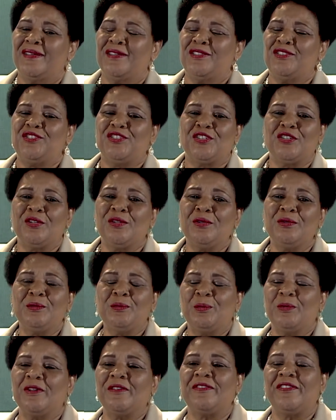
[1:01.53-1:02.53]
June
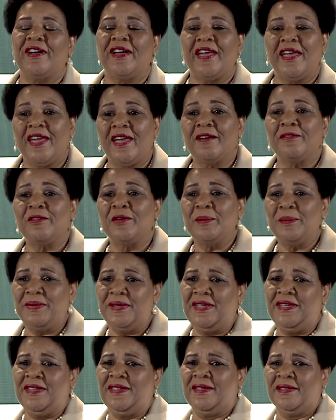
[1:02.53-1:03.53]
will forever
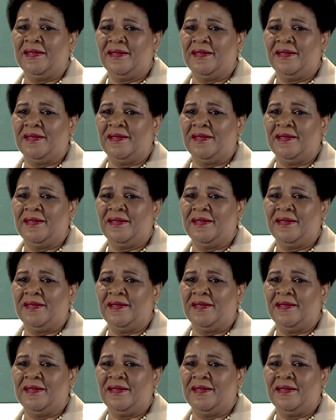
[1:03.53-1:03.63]
be